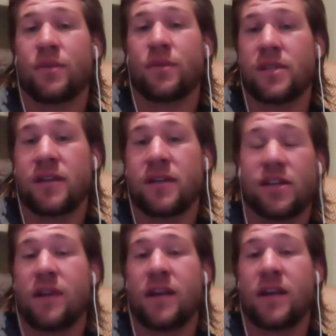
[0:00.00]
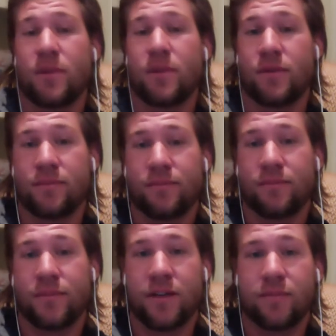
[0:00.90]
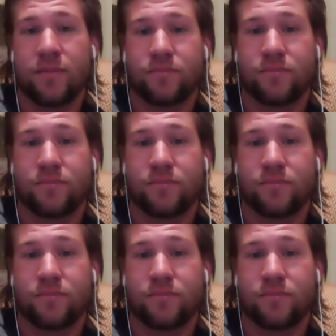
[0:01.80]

which is actually what I ended up doing. Right.